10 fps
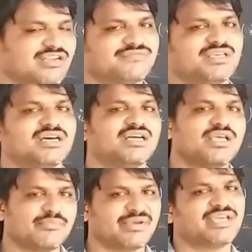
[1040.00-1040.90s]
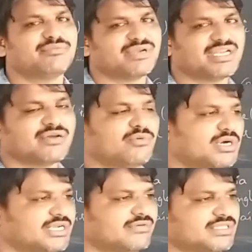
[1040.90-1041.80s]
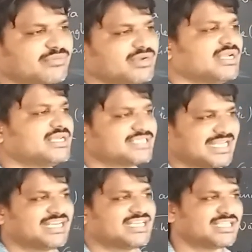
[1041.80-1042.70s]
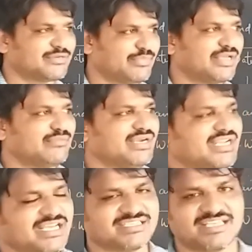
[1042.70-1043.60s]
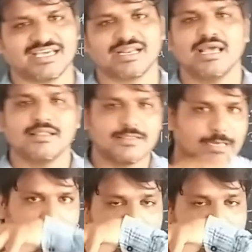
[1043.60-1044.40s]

of the pair media, whatever the media is connecting, that pair media is there, that is